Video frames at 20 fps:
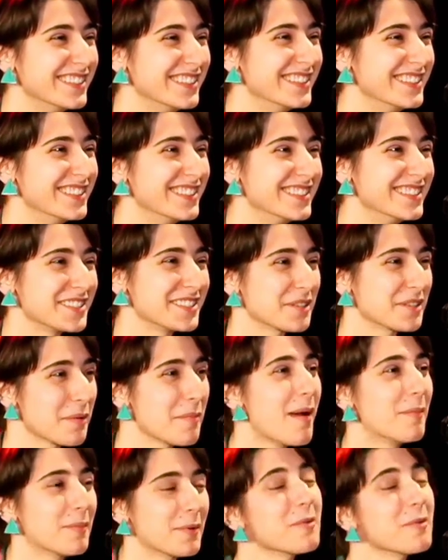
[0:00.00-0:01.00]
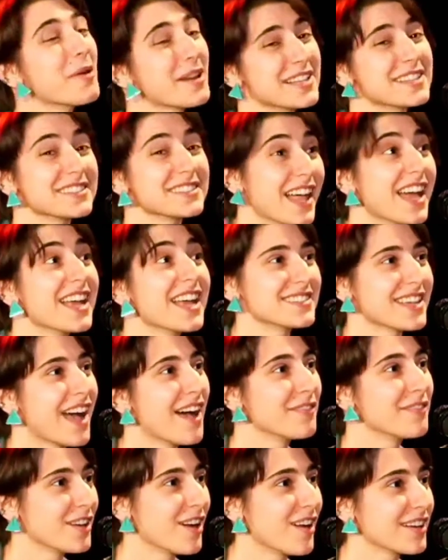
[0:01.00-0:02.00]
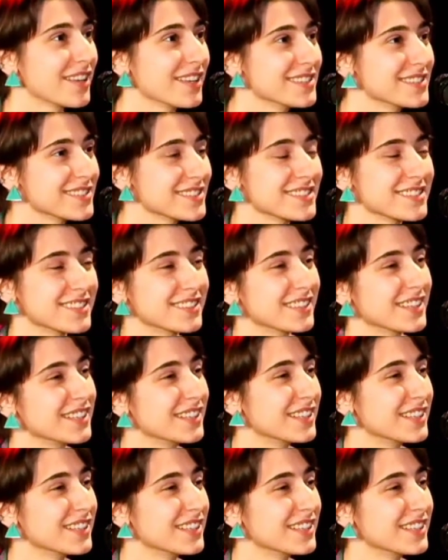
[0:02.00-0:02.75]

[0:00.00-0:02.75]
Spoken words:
So you remember what it's like to have an audience? Yeah.